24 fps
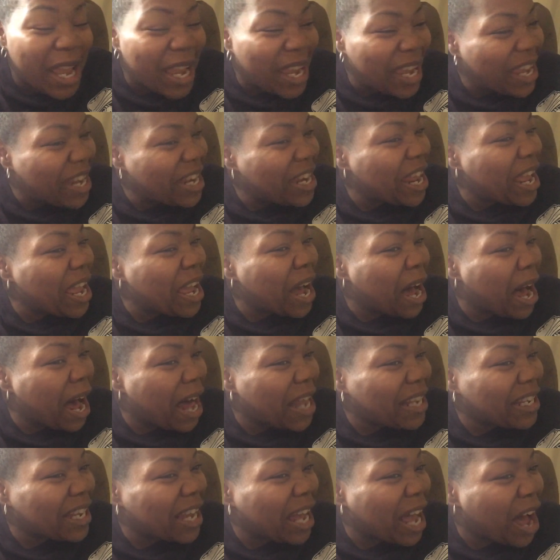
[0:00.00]
And they
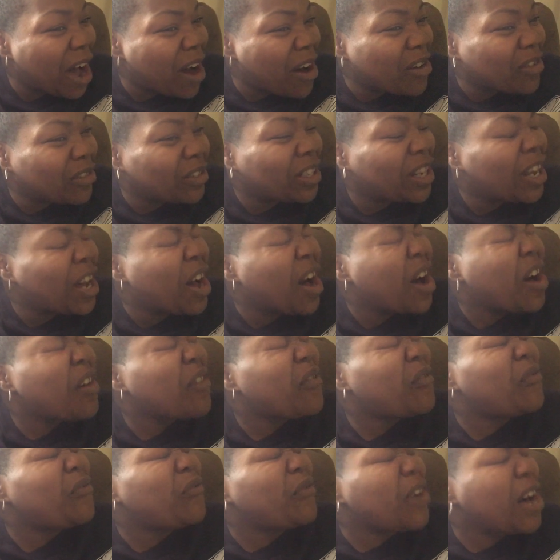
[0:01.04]
holler out,
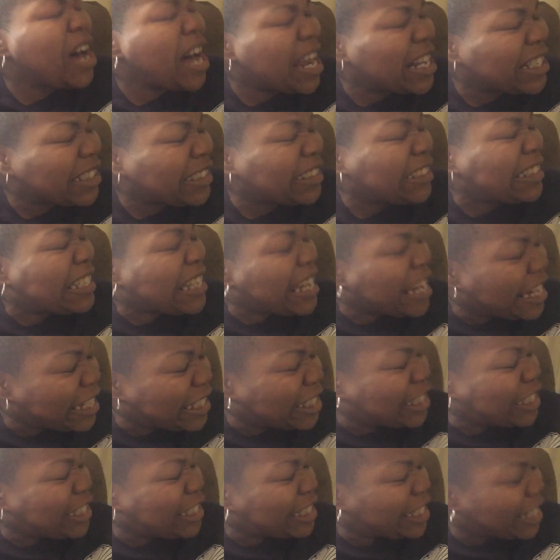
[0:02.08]
fuck this
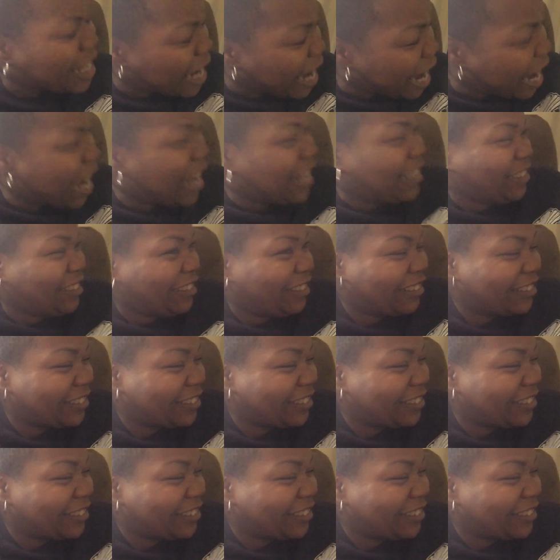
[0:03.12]
shit.